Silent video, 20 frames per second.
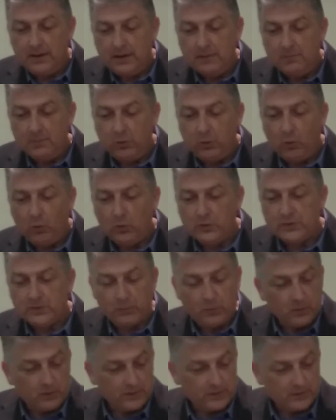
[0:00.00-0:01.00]

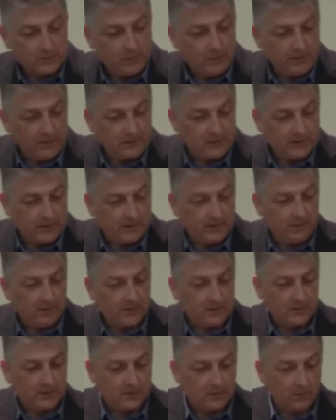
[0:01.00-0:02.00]
implausible conspiracy
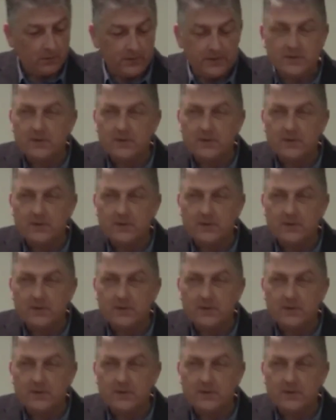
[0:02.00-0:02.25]
theories and so on.